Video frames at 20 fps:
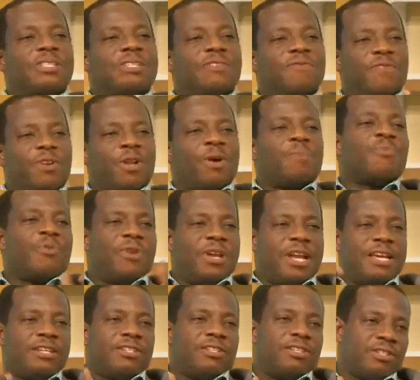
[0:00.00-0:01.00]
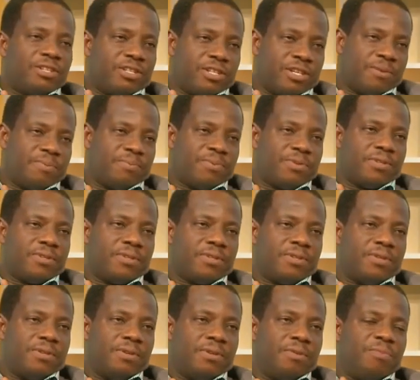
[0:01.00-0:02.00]
develop relationships
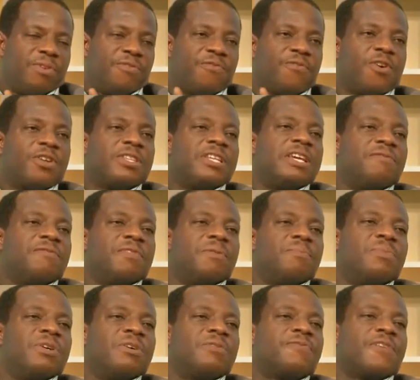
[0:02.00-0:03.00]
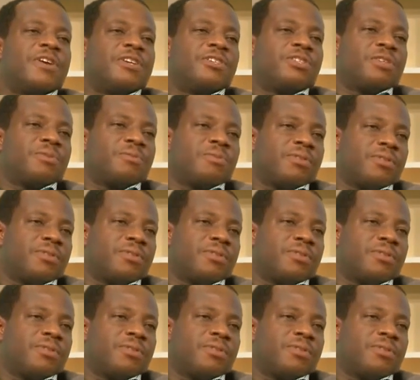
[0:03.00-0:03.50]
before they even build friendships.